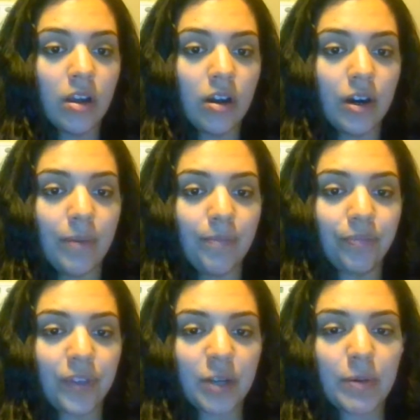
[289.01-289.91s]

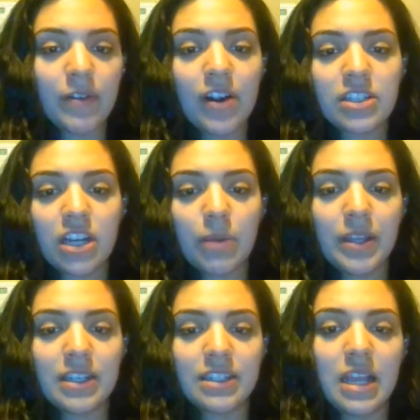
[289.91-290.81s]
Expressive arts therapy
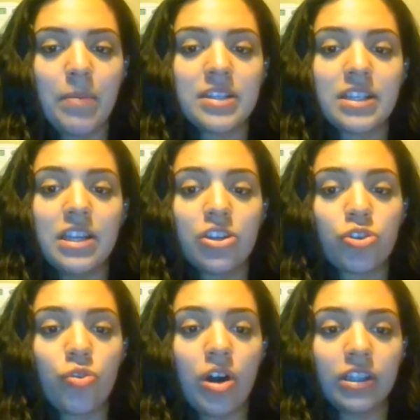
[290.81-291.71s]
is the same as
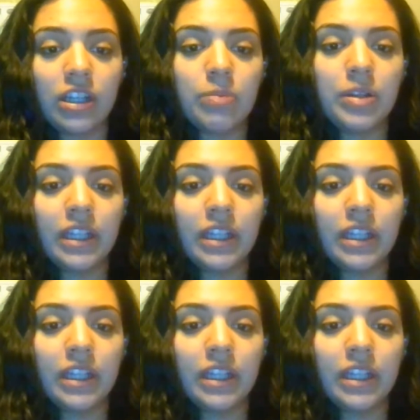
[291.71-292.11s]
initial art therapy,